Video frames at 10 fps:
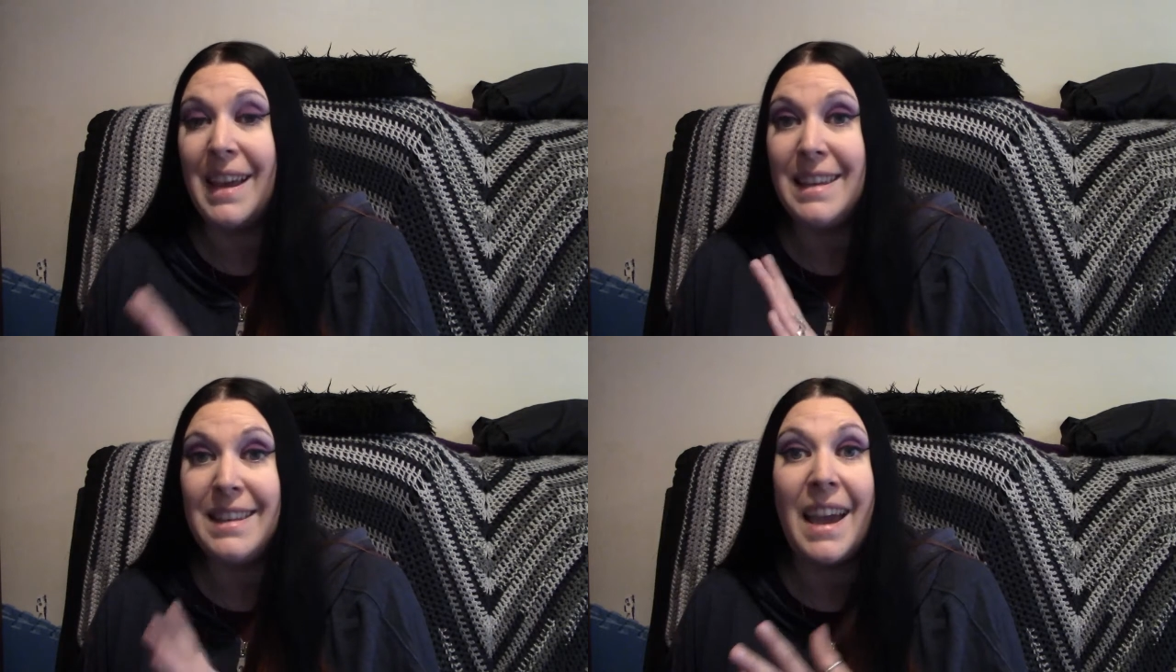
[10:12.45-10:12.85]

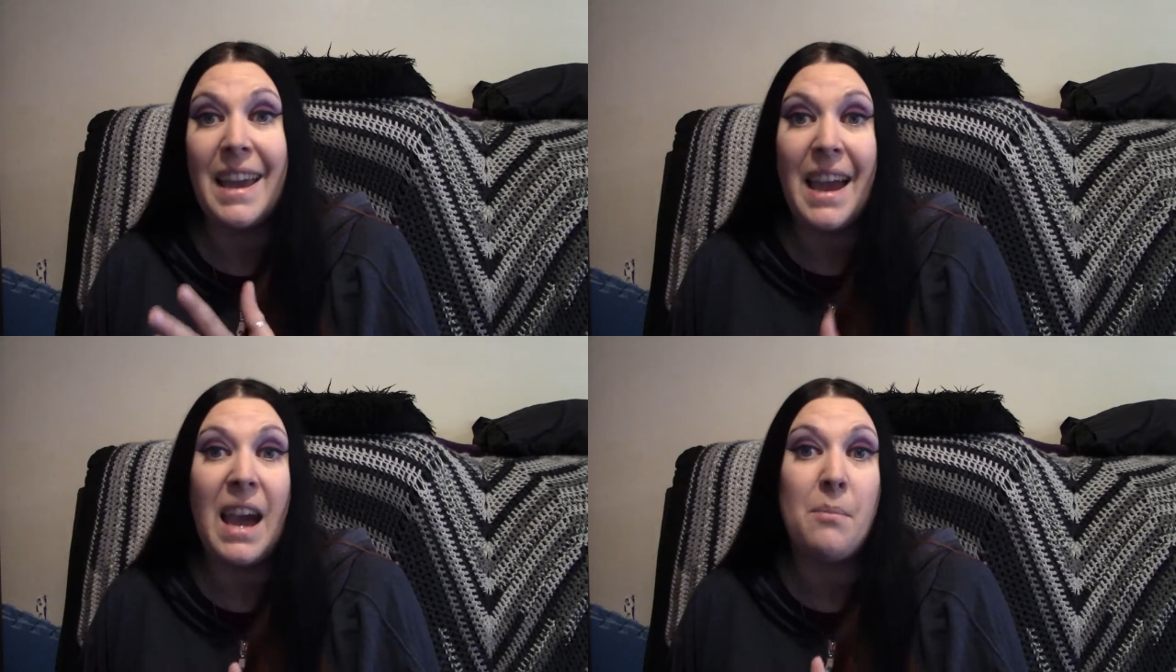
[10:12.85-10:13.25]
Yet
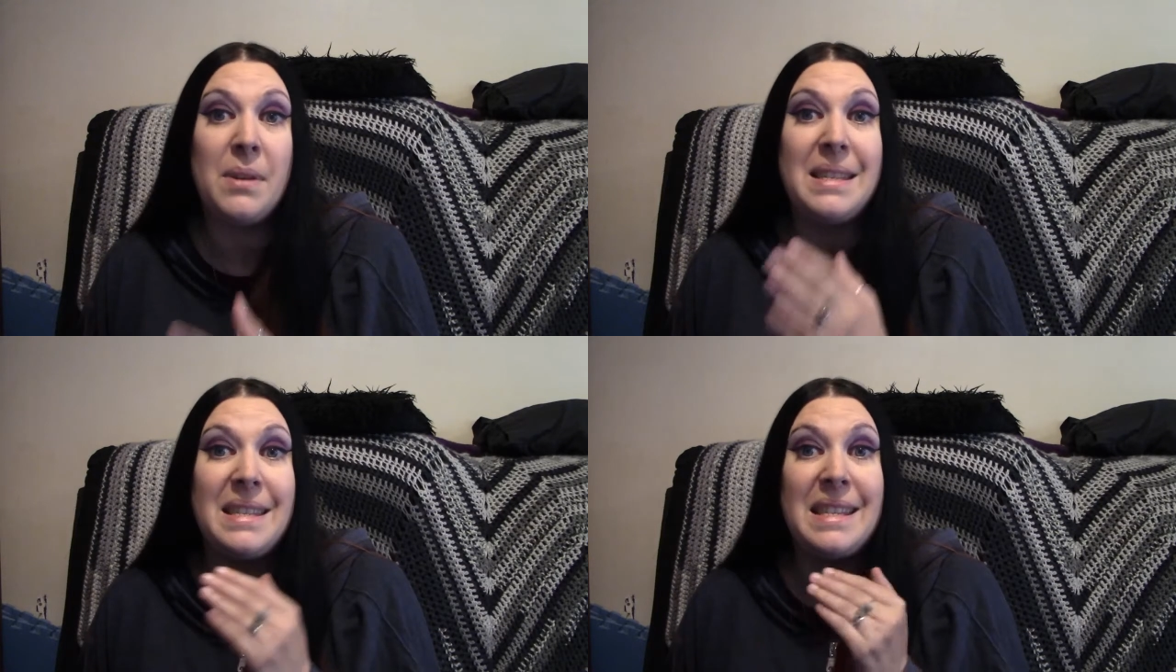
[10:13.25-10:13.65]
it
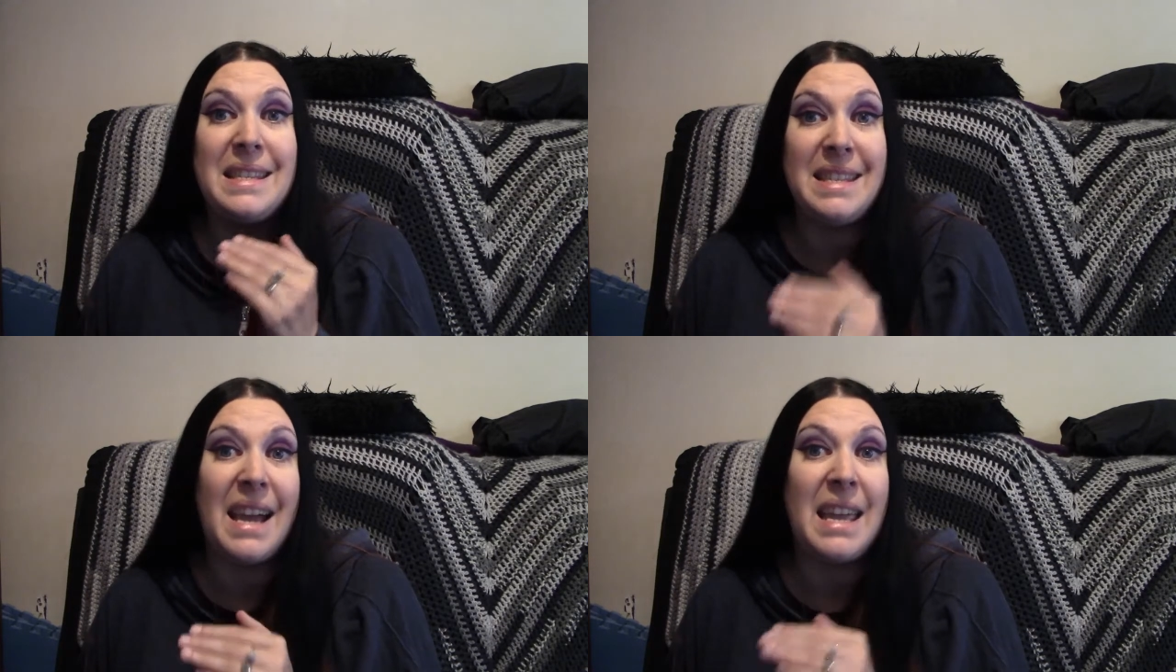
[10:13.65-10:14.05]
happens
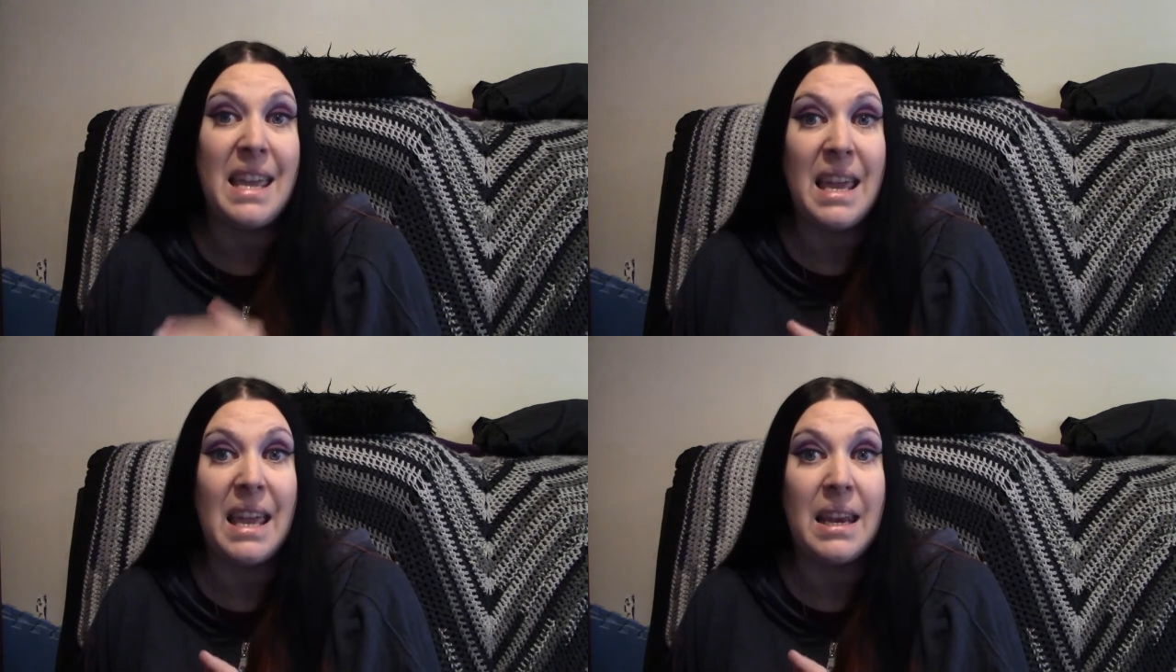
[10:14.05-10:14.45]
day
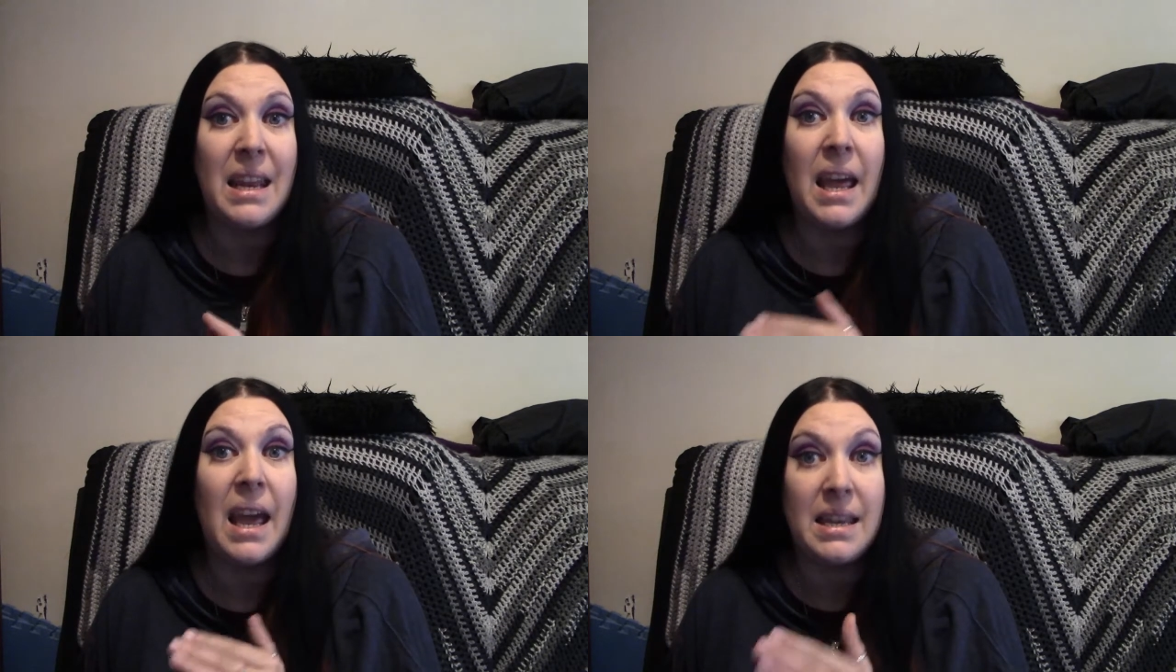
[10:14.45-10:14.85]
in
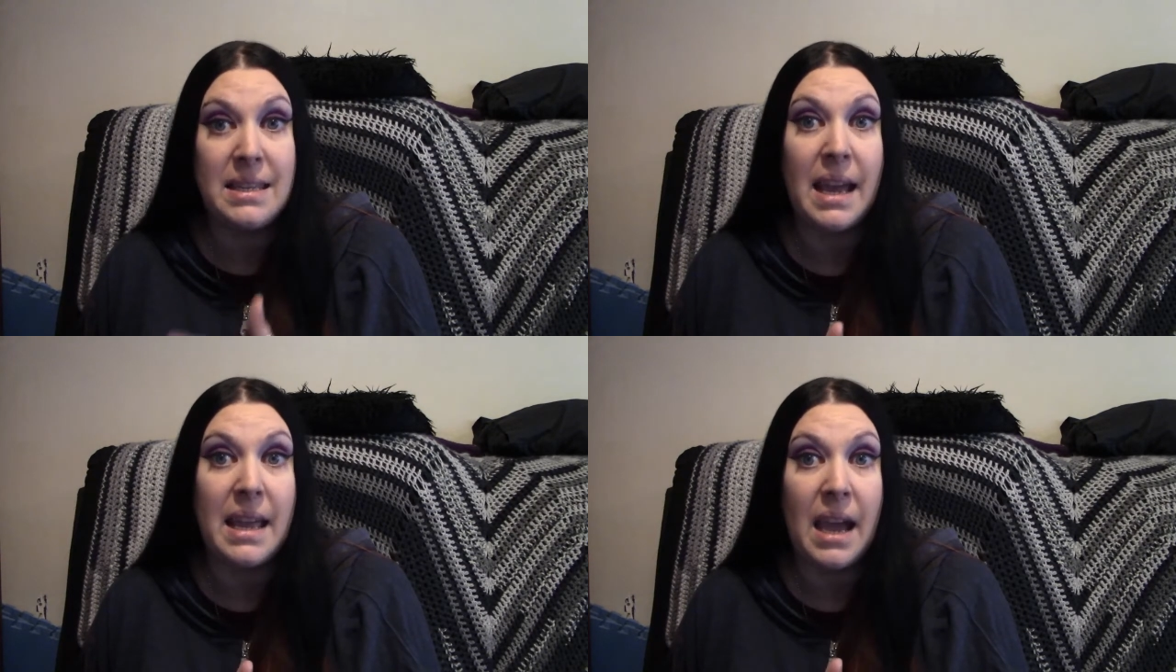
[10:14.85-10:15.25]
and
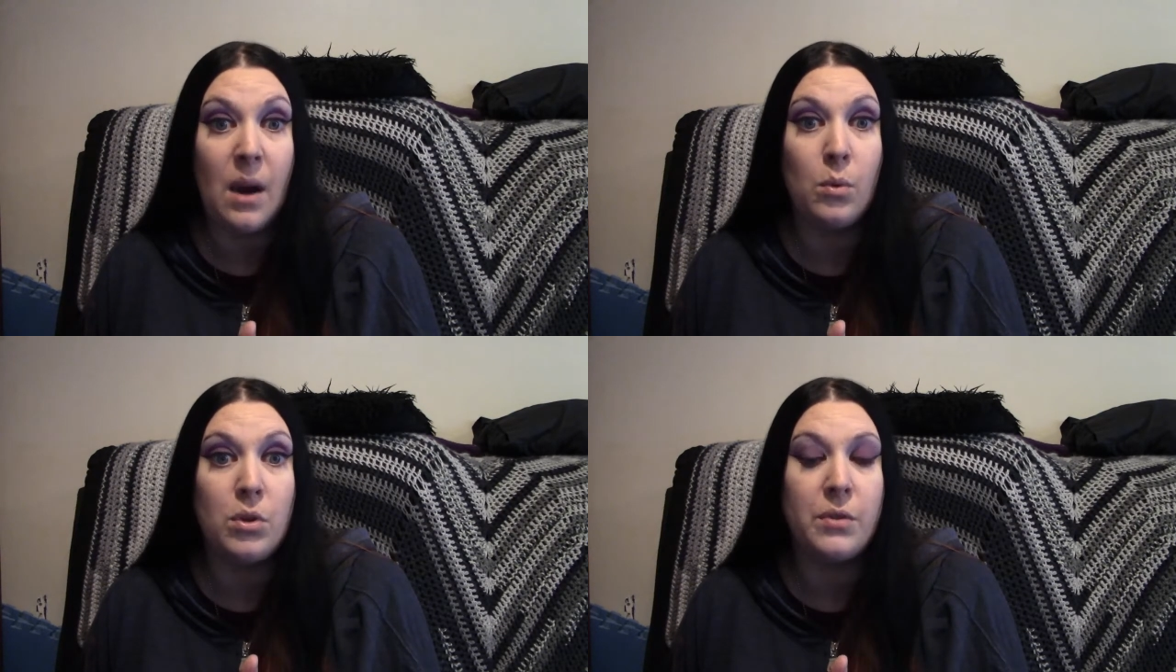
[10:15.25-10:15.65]
day out.